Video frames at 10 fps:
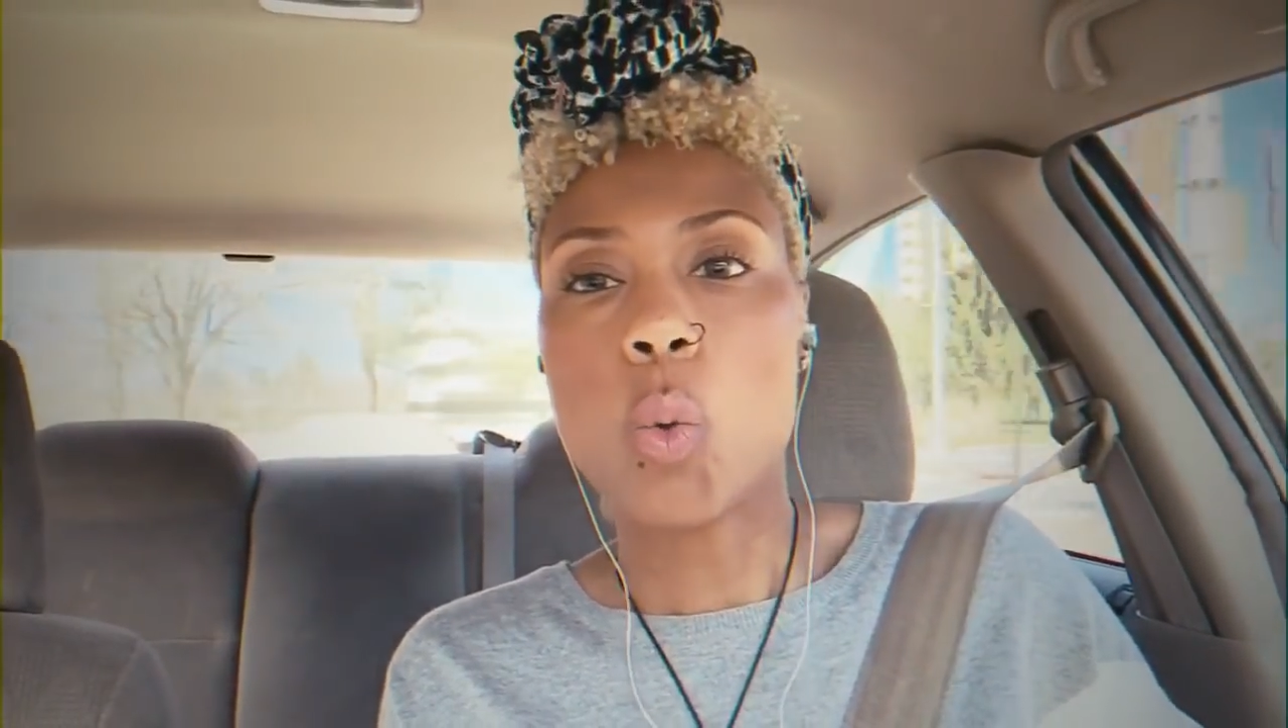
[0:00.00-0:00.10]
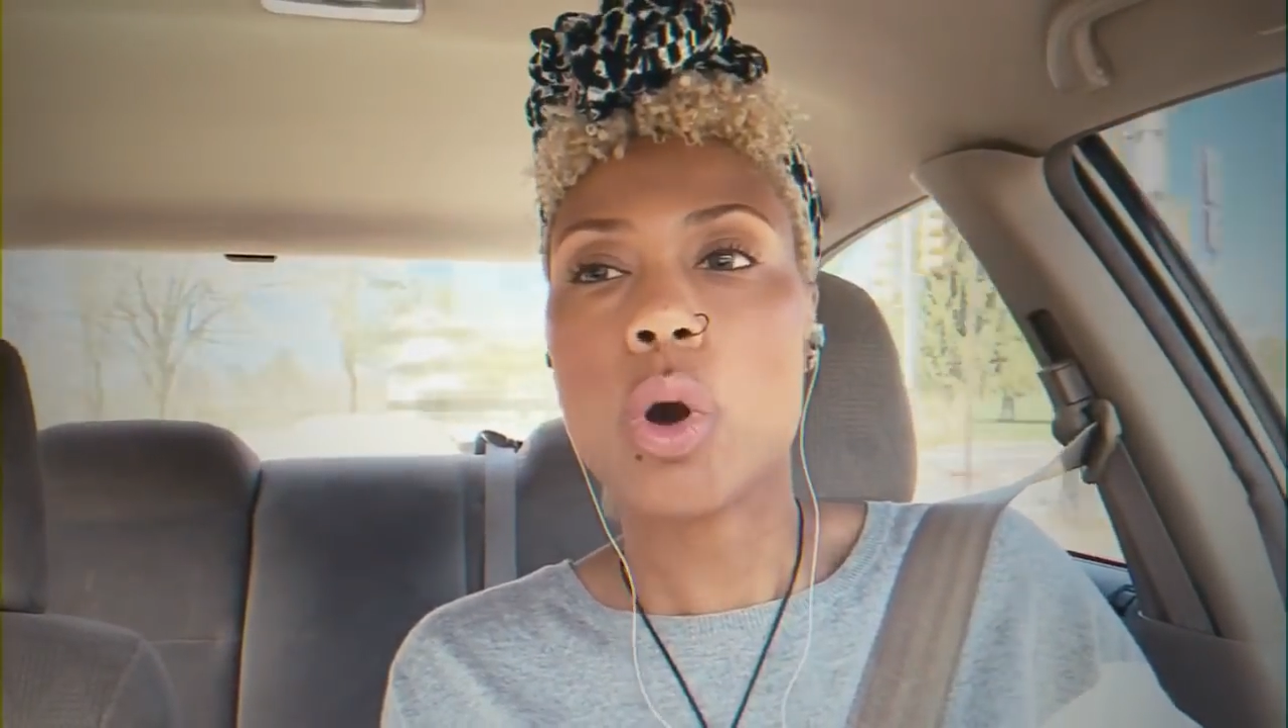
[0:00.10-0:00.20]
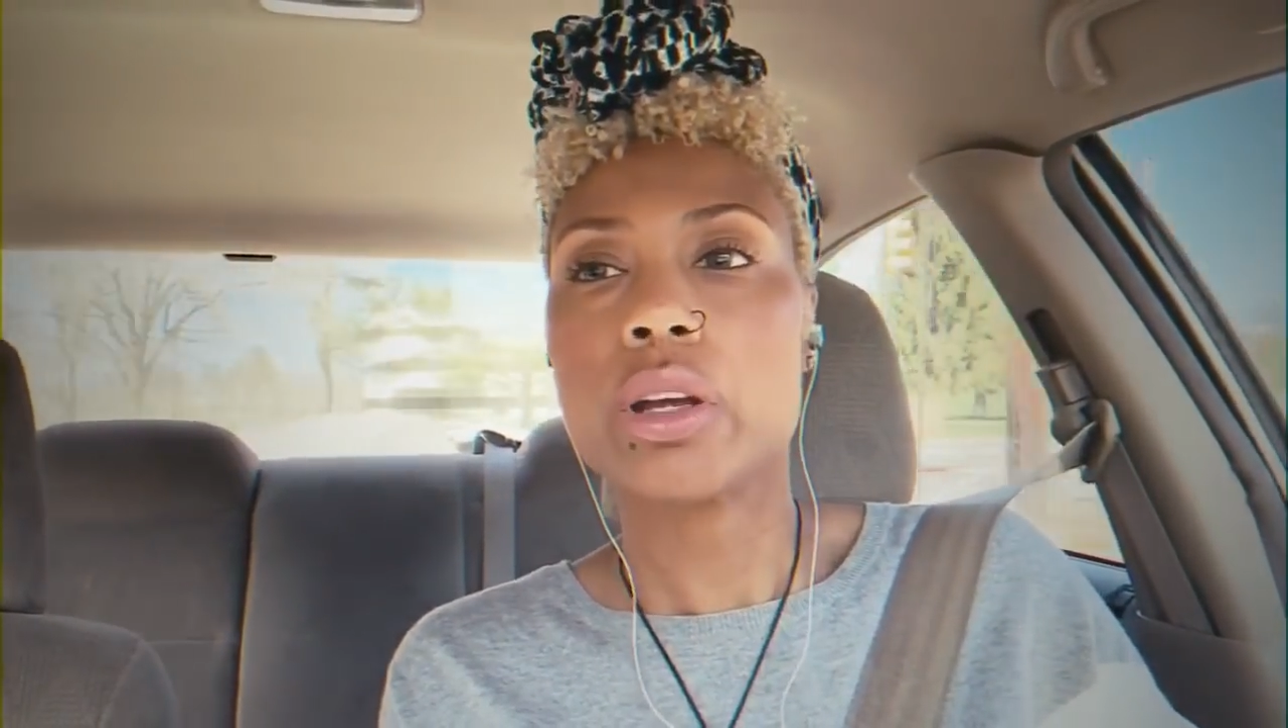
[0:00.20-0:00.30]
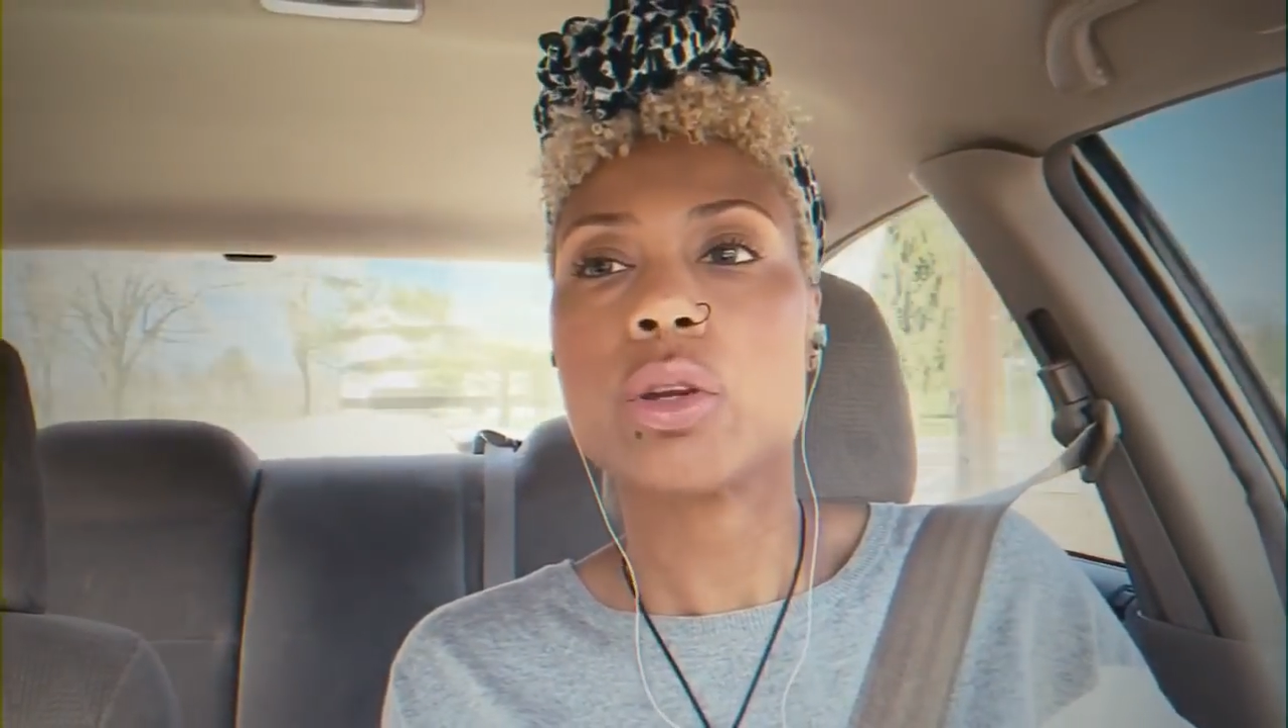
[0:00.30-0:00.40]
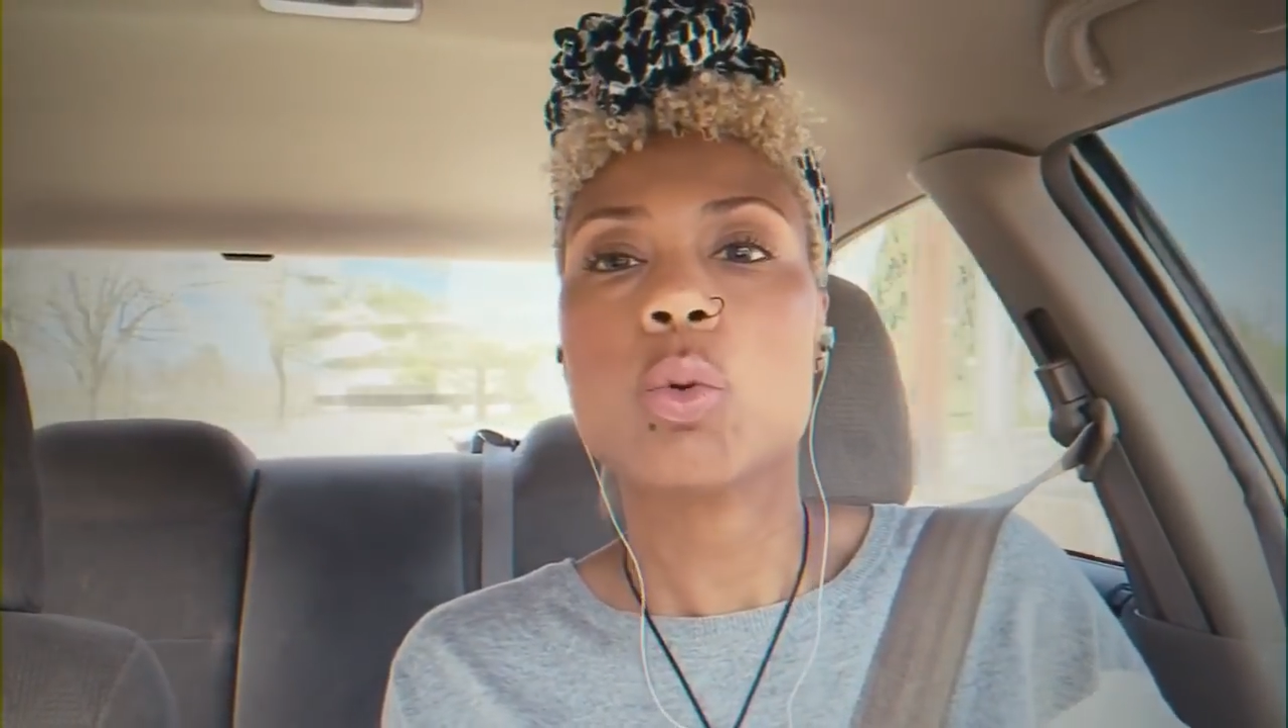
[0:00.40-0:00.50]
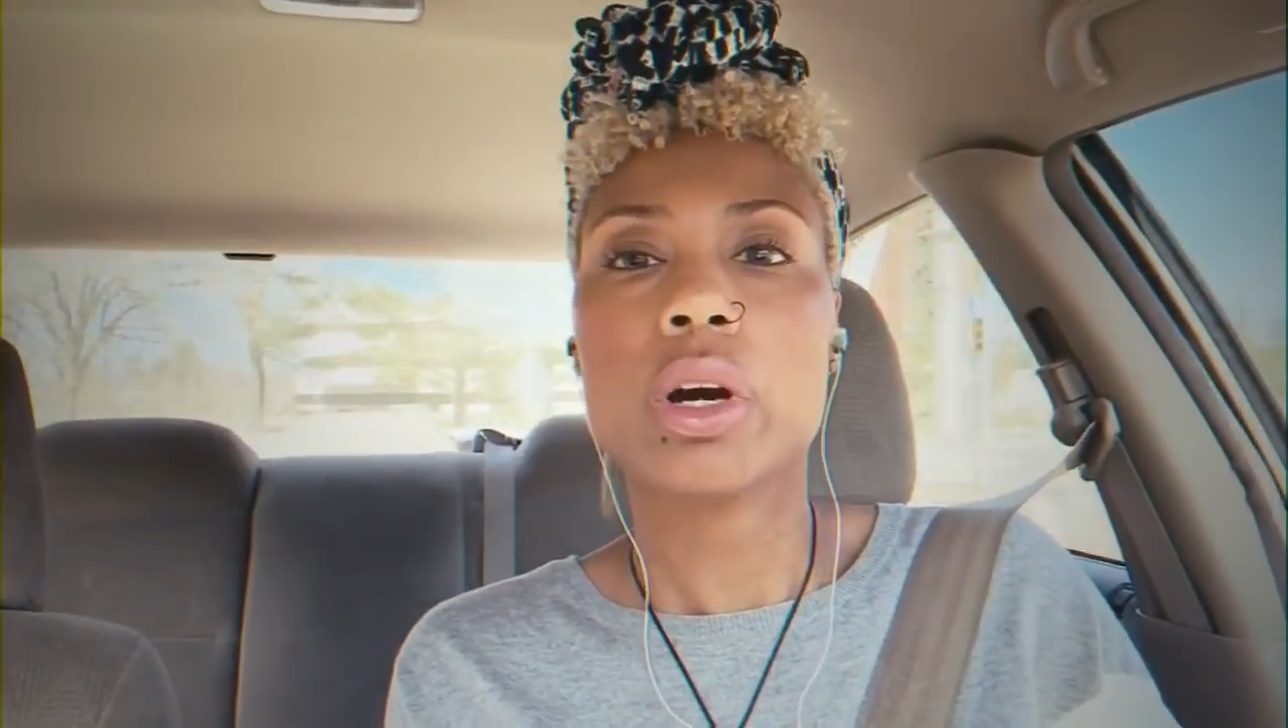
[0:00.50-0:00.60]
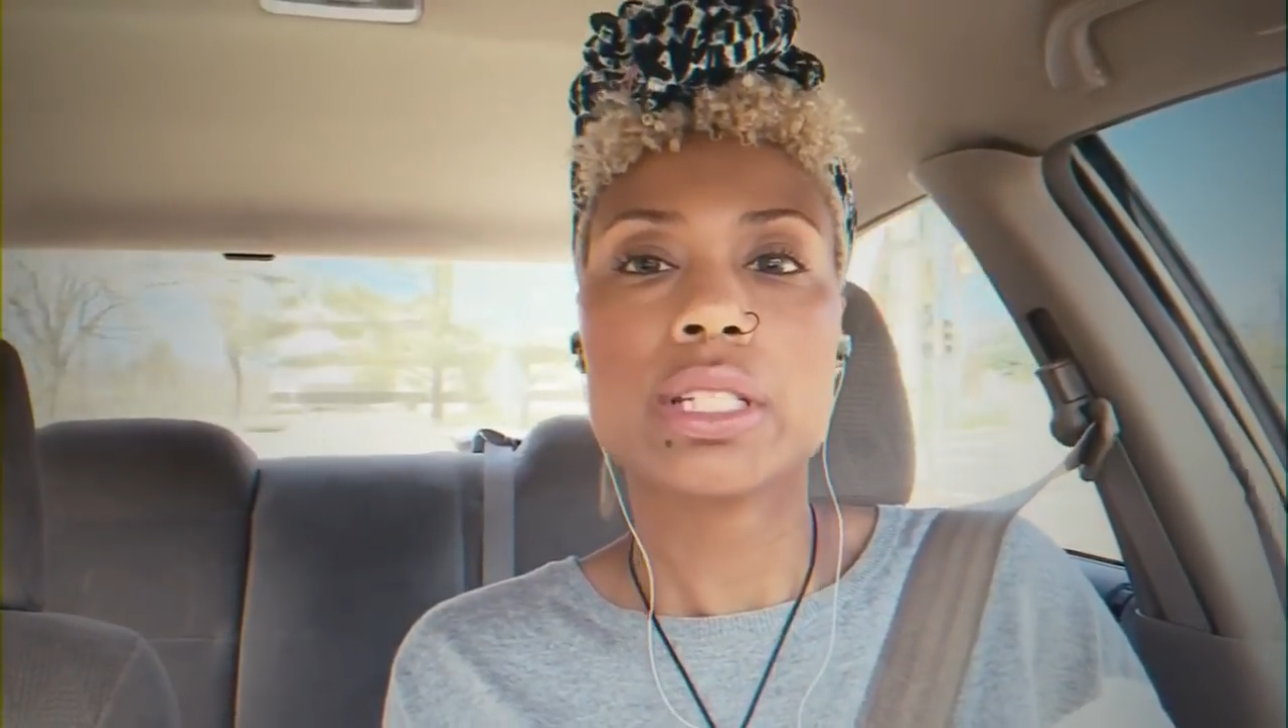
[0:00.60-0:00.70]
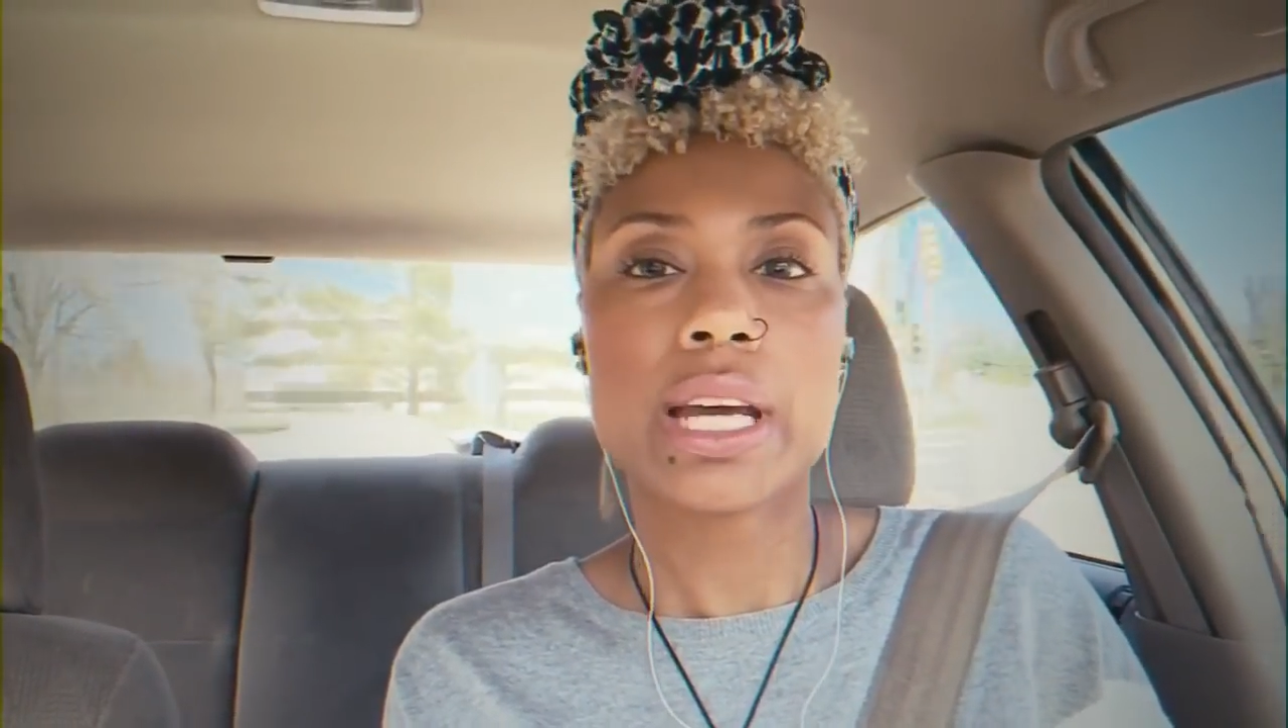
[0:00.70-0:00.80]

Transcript: what you want